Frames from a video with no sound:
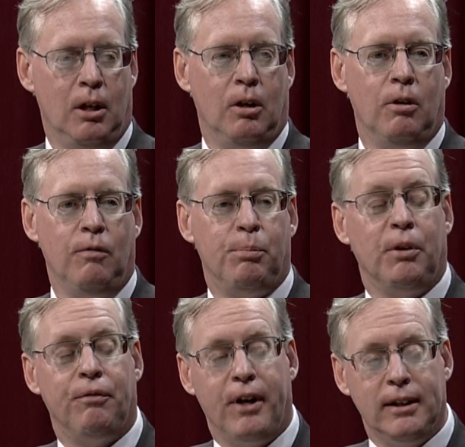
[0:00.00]
who've
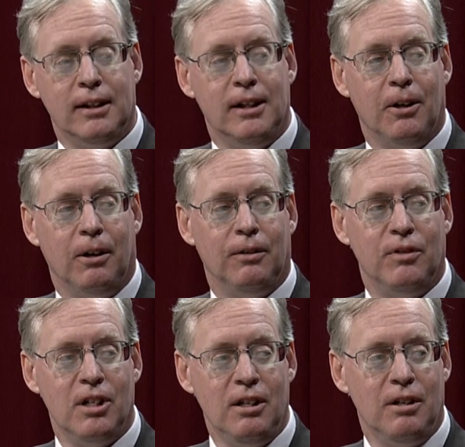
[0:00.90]
perfected the art of
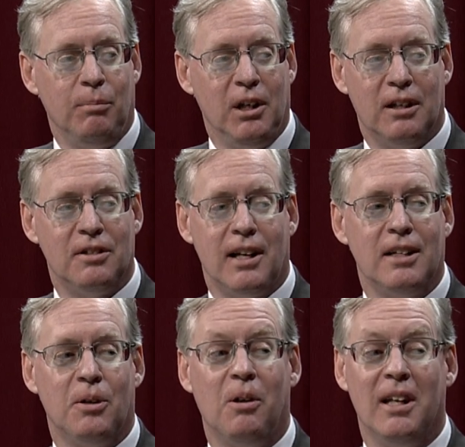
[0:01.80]
teaching because
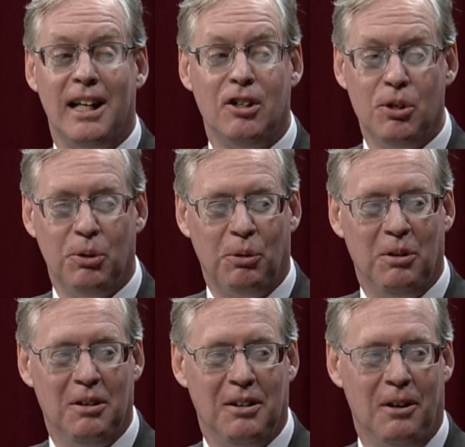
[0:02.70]
that's all they do.
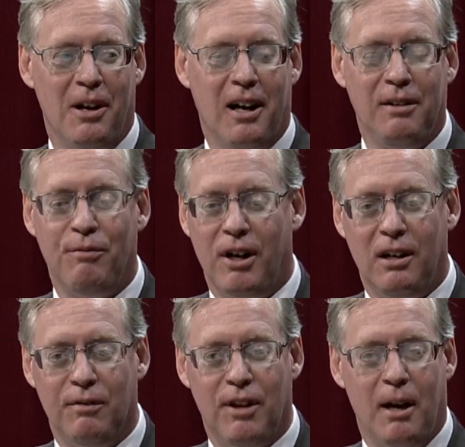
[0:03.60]
They're not
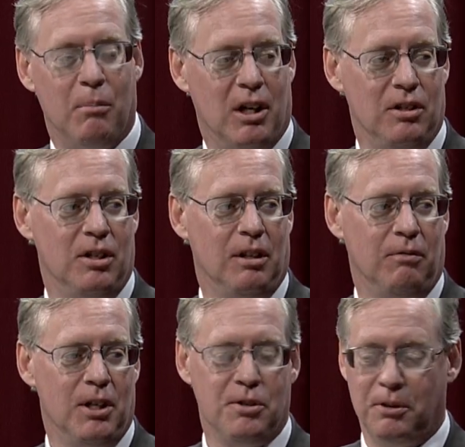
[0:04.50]
involved that much in
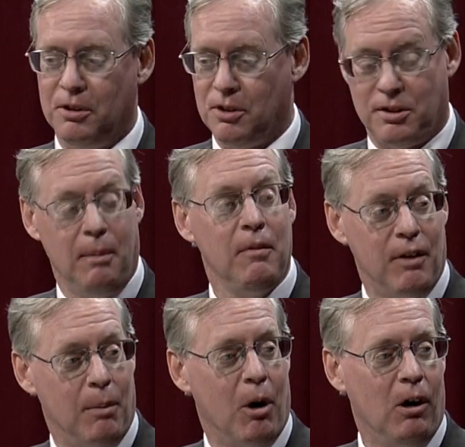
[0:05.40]
research. Some of
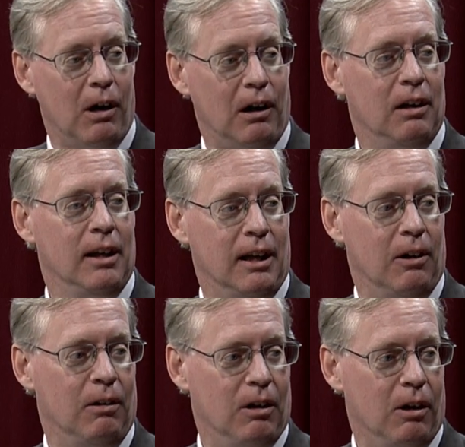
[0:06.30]
them are and
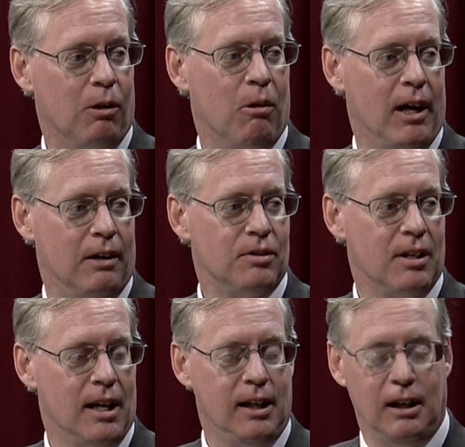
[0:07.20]
are quite
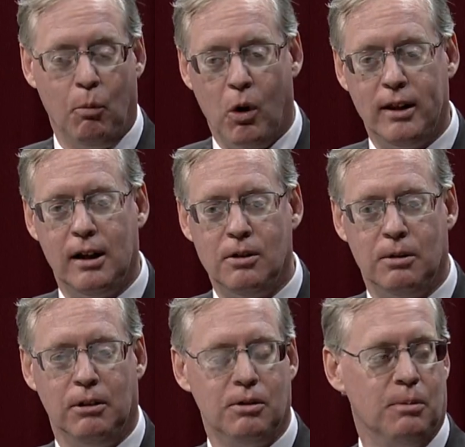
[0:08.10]
outstanding in what they
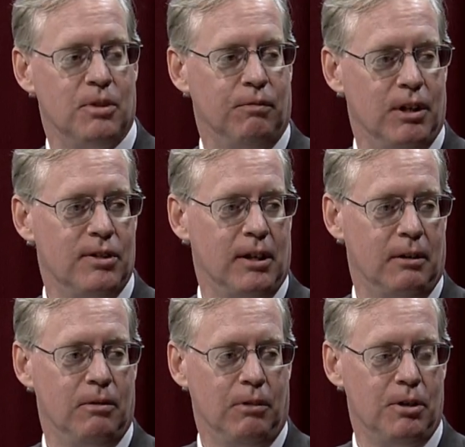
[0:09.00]
do in terms of
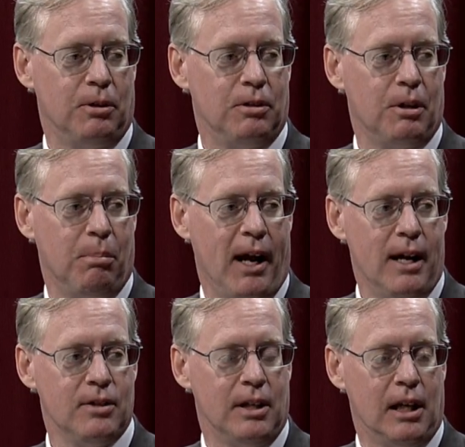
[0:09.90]
research
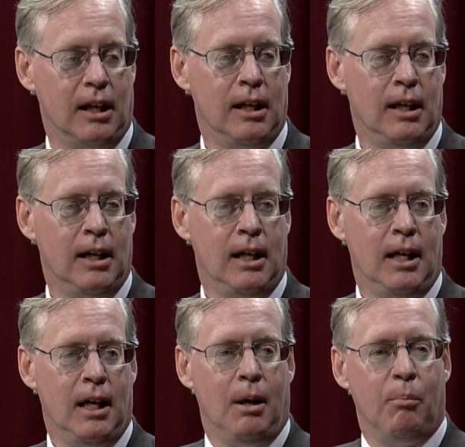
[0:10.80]
capacity. Mm-hmm.
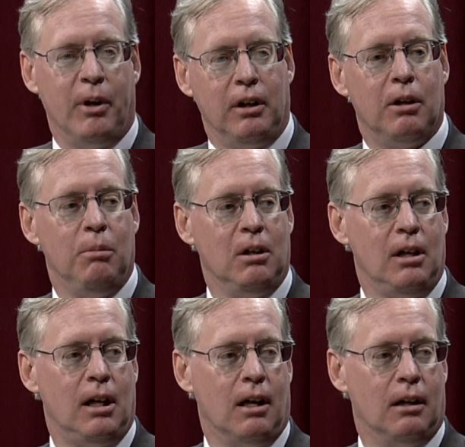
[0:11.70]
But
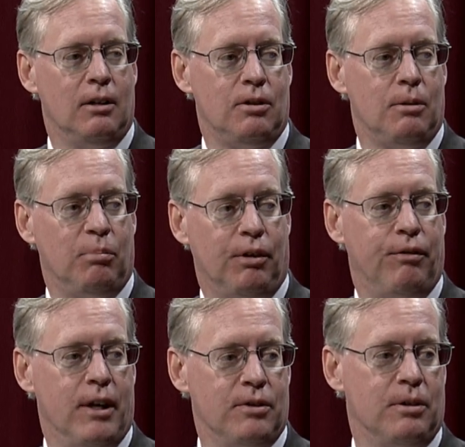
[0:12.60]
community college
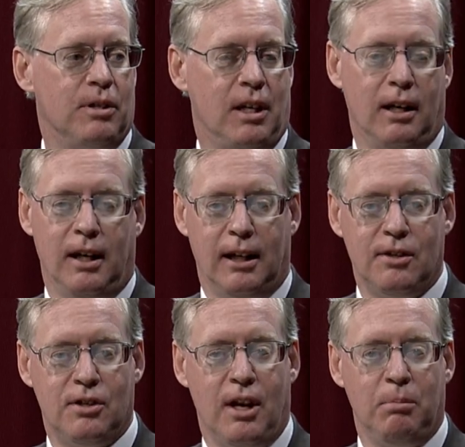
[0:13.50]
professors get
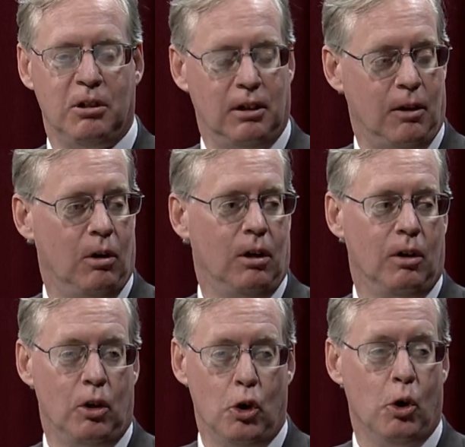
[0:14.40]
exceptionally
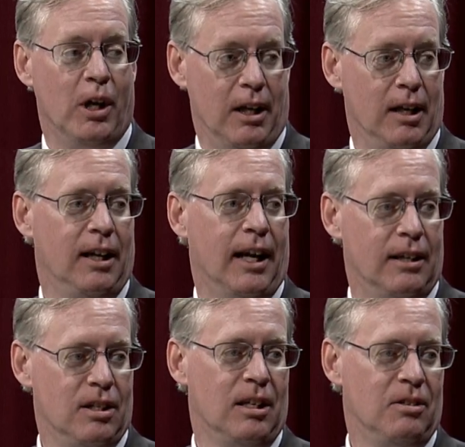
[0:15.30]
good
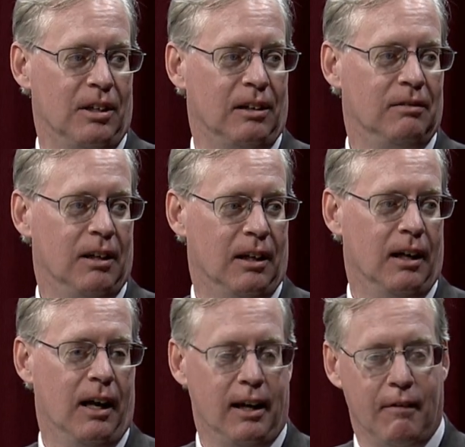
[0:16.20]
at teaching. And
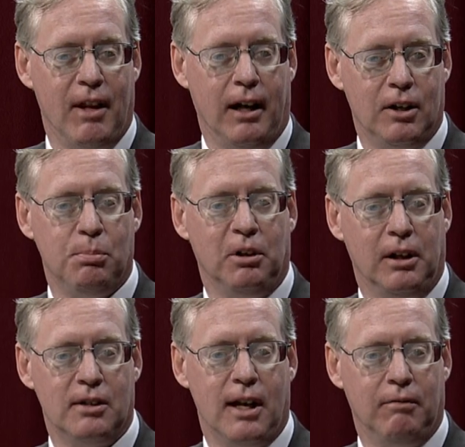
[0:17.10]
I have that
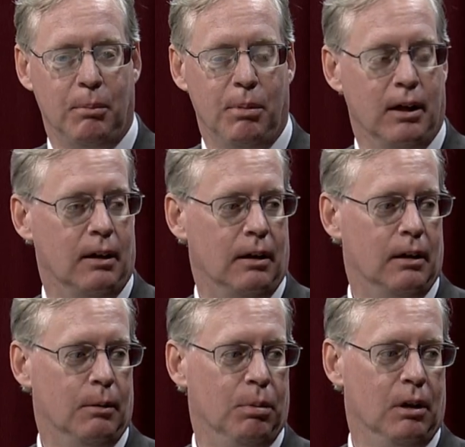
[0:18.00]
experience having been
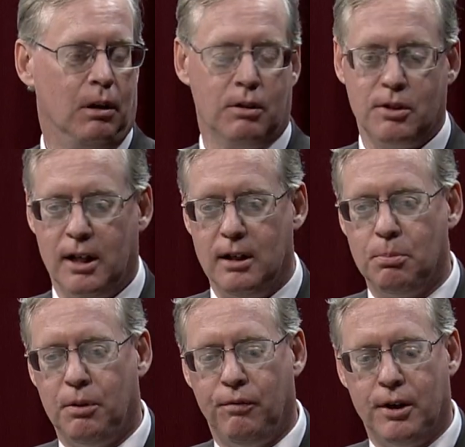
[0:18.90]
a political science
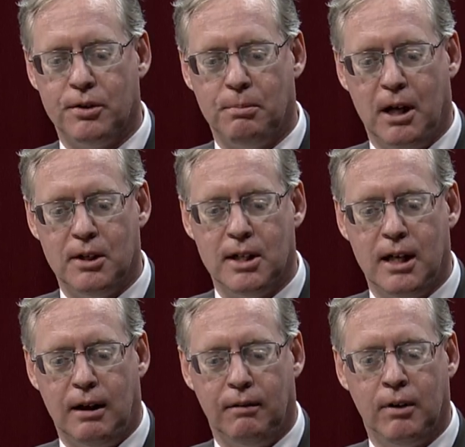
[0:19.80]
professor
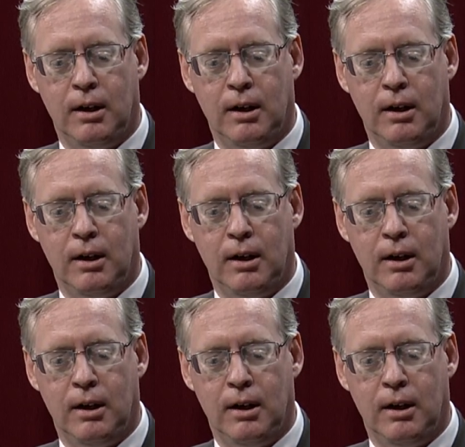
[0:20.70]
myself.